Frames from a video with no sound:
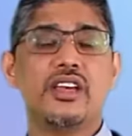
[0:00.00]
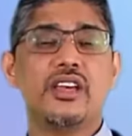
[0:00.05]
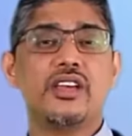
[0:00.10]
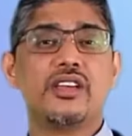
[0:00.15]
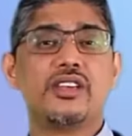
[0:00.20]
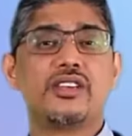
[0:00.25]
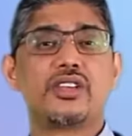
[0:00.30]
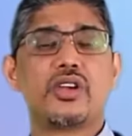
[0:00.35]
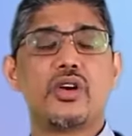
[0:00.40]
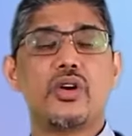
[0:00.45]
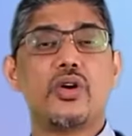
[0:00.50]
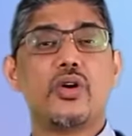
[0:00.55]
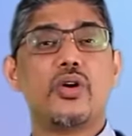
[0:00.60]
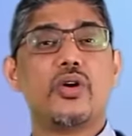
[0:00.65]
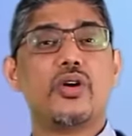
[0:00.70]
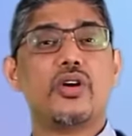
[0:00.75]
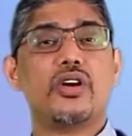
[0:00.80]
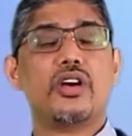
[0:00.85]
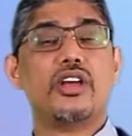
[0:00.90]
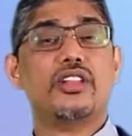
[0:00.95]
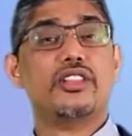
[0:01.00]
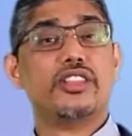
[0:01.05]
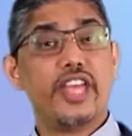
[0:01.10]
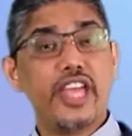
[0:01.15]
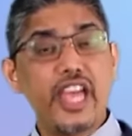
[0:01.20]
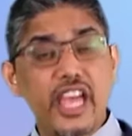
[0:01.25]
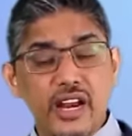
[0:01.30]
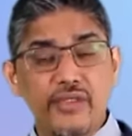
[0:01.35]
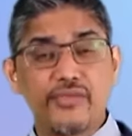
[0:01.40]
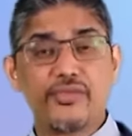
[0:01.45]
So
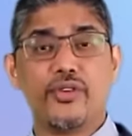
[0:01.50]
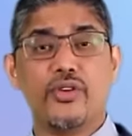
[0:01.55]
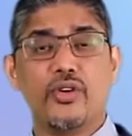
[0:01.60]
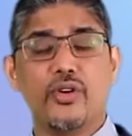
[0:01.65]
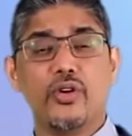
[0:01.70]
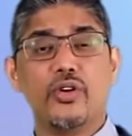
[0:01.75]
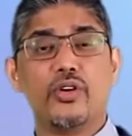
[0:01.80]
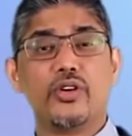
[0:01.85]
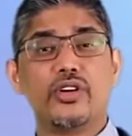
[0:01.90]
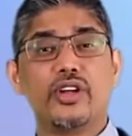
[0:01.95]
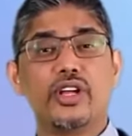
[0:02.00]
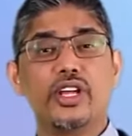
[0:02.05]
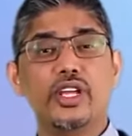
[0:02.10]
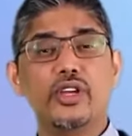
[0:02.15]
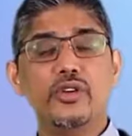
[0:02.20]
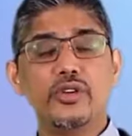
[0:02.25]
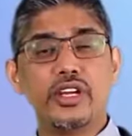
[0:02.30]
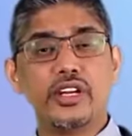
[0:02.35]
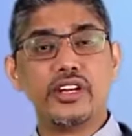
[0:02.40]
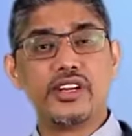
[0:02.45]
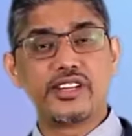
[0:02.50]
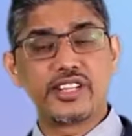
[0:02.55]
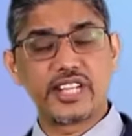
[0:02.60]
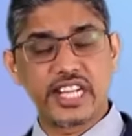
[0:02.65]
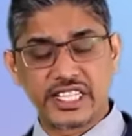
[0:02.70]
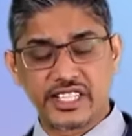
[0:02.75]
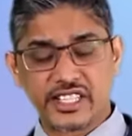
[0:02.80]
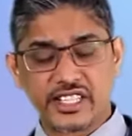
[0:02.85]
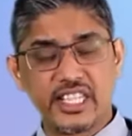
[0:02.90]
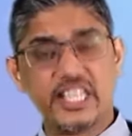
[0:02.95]
therefore, you can
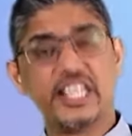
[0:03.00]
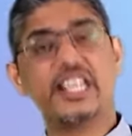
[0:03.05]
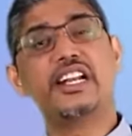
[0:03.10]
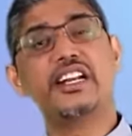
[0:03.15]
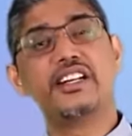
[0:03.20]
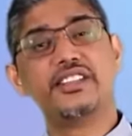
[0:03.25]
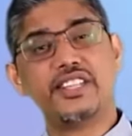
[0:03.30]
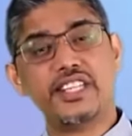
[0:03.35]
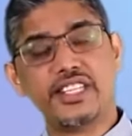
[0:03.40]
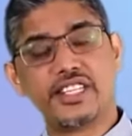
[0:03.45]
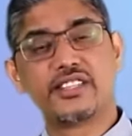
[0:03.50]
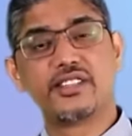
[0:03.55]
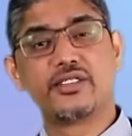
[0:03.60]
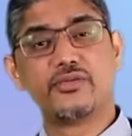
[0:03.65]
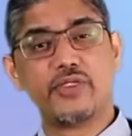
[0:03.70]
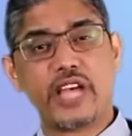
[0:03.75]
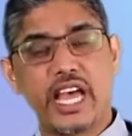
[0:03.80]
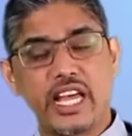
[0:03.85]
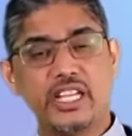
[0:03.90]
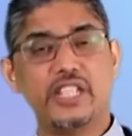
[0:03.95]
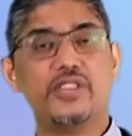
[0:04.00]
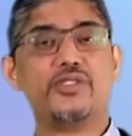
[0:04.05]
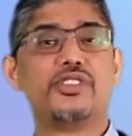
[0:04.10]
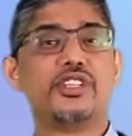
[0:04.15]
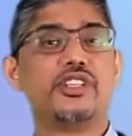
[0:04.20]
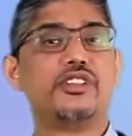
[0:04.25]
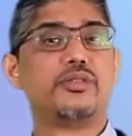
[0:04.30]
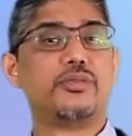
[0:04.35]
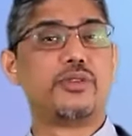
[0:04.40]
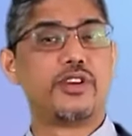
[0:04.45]
translate these values
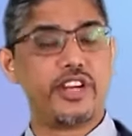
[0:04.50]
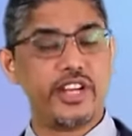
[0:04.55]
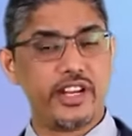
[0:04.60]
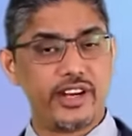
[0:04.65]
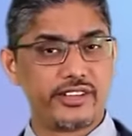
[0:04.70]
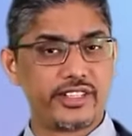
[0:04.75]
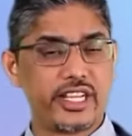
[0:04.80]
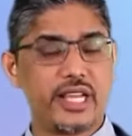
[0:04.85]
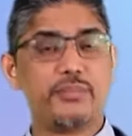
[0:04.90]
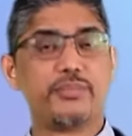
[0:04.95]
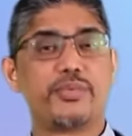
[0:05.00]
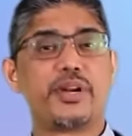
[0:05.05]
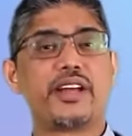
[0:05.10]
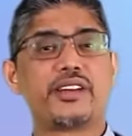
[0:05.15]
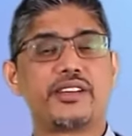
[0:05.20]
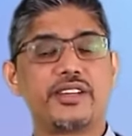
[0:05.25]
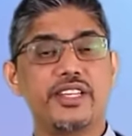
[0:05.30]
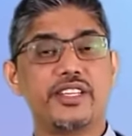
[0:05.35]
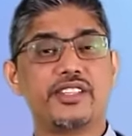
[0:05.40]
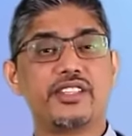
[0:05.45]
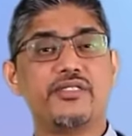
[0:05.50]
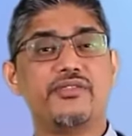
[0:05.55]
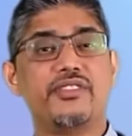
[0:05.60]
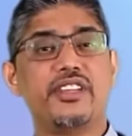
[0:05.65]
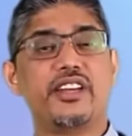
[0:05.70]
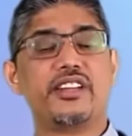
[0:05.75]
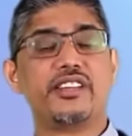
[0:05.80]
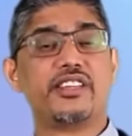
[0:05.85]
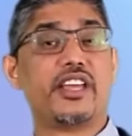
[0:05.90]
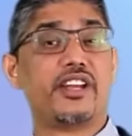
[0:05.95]
into real-time practice if there
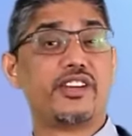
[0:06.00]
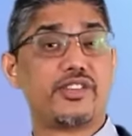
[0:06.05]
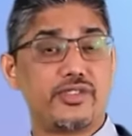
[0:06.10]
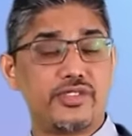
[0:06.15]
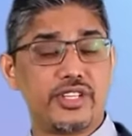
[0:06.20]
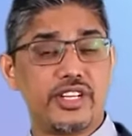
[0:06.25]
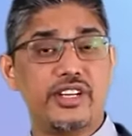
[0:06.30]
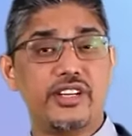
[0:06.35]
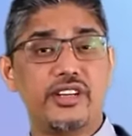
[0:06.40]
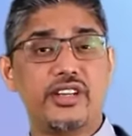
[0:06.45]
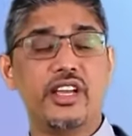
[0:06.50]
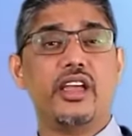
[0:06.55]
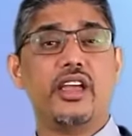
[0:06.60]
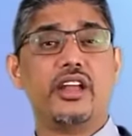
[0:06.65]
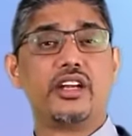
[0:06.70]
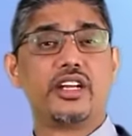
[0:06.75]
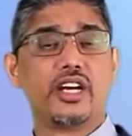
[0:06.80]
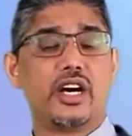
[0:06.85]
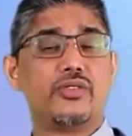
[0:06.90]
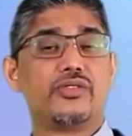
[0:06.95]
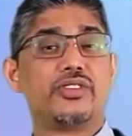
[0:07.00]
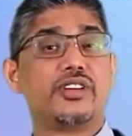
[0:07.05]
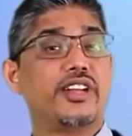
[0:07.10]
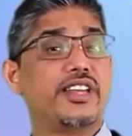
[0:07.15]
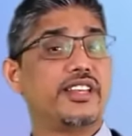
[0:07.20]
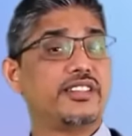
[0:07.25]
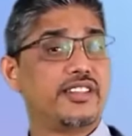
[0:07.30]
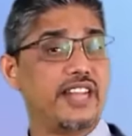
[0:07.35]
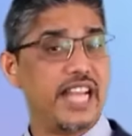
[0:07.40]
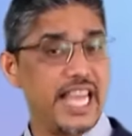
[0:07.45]
is heterogeneity encountered
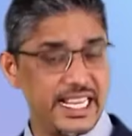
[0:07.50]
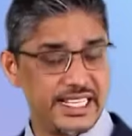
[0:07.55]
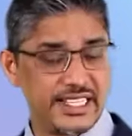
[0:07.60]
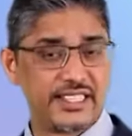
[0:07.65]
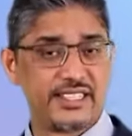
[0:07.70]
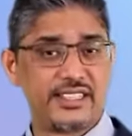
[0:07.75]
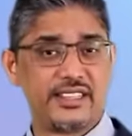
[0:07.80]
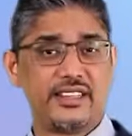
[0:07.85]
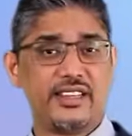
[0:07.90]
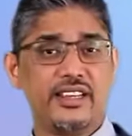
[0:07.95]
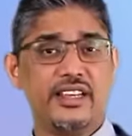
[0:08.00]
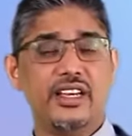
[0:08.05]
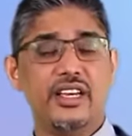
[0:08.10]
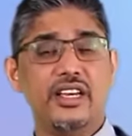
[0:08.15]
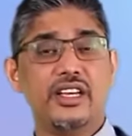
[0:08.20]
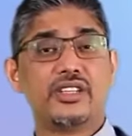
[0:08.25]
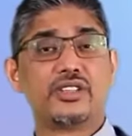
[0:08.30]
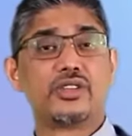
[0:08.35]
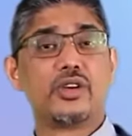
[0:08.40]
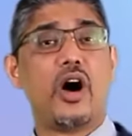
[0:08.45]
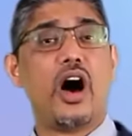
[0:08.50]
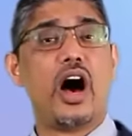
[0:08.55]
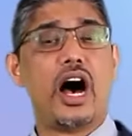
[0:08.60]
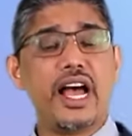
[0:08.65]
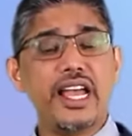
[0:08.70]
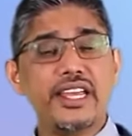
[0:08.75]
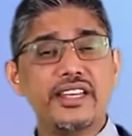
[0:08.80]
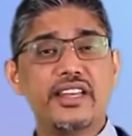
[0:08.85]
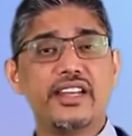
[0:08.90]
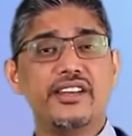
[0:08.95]
is less. So
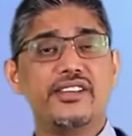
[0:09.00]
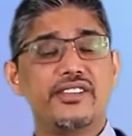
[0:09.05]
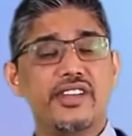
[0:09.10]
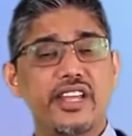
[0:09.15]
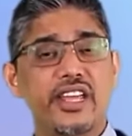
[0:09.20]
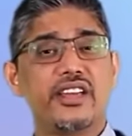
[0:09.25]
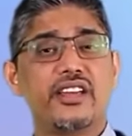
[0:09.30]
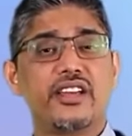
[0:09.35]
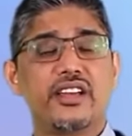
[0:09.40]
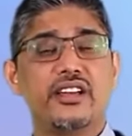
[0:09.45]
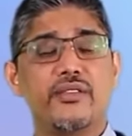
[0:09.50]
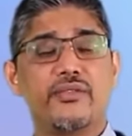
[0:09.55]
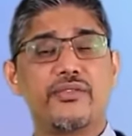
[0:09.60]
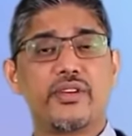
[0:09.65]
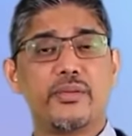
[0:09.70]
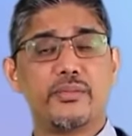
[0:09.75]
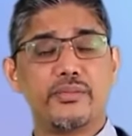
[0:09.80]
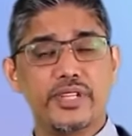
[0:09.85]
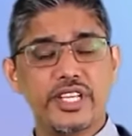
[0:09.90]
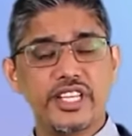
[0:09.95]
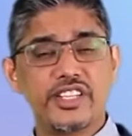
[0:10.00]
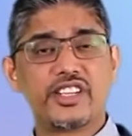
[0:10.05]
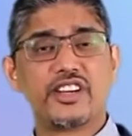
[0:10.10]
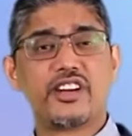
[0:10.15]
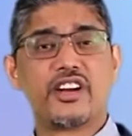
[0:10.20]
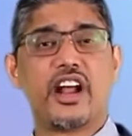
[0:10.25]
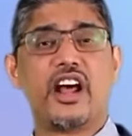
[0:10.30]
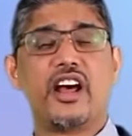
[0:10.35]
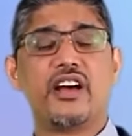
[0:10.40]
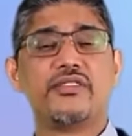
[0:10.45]
I can take from this
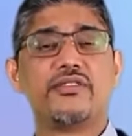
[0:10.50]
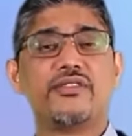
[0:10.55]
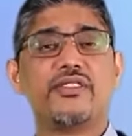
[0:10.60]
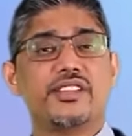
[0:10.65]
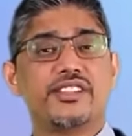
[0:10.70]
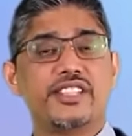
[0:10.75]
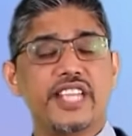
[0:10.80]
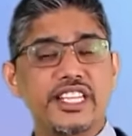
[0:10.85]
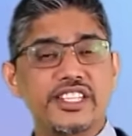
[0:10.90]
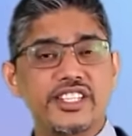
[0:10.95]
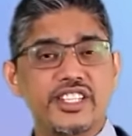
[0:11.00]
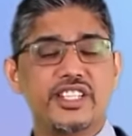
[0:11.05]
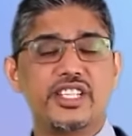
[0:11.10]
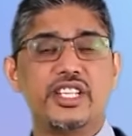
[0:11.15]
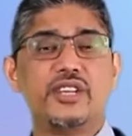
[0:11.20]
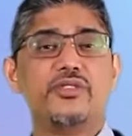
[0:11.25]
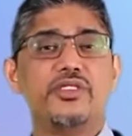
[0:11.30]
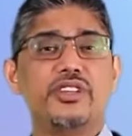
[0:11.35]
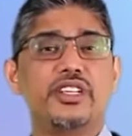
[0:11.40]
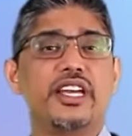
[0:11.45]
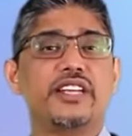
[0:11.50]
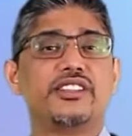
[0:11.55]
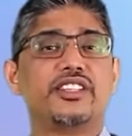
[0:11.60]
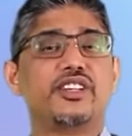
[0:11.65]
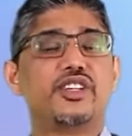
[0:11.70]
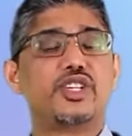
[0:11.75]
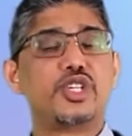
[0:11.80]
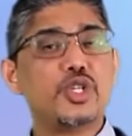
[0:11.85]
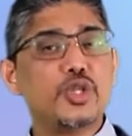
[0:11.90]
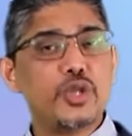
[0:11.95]
graph sensitivity as
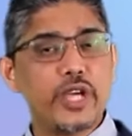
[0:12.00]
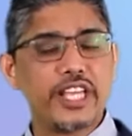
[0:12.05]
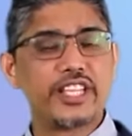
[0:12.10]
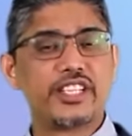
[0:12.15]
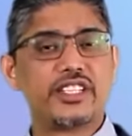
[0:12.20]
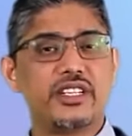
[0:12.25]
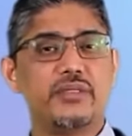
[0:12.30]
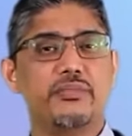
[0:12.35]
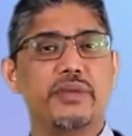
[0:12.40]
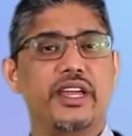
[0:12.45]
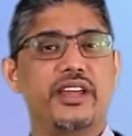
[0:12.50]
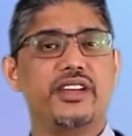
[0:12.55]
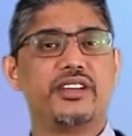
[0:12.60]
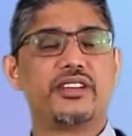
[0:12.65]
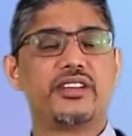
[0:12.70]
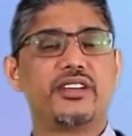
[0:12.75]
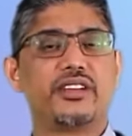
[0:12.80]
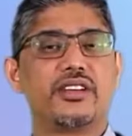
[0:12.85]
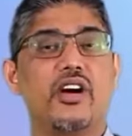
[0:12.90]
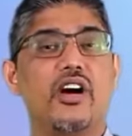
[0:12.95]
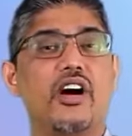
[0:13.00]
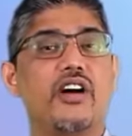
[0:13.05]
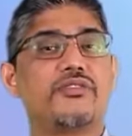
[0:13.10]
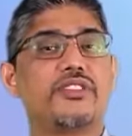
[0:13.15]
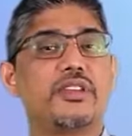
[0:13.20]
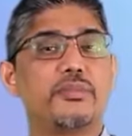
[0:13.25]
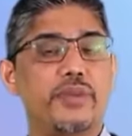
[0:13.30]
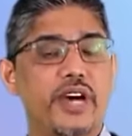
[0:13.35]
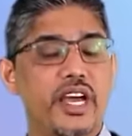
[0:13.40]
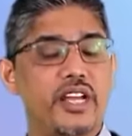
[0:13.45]
a true estimate of
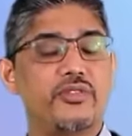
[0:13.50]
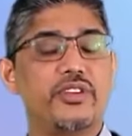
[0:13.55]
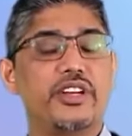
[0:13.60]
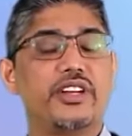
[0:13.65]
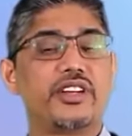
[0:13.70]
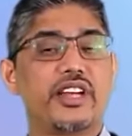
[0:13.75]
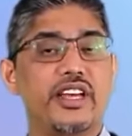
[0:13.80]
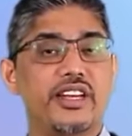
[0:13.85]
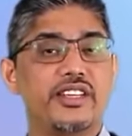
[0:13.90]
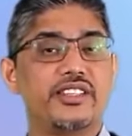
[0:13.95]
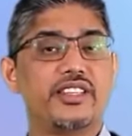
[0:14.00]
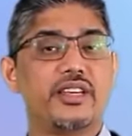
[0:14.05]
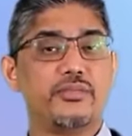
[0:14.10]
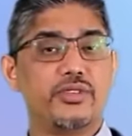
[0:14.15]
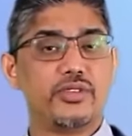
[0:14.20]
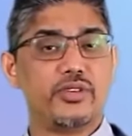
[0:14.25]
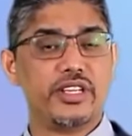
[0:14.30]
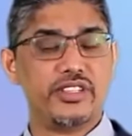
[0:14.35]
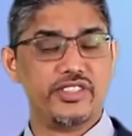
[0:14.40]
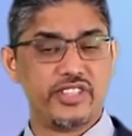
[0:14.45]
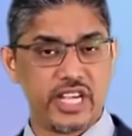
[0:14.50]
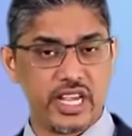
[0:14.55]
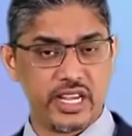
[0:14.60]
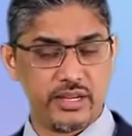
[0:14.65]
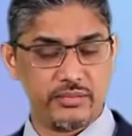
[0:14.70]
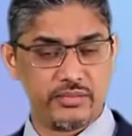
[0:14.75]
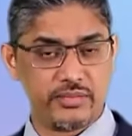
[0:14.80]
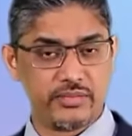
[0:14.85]
the pyruvate kinase M2 enzyme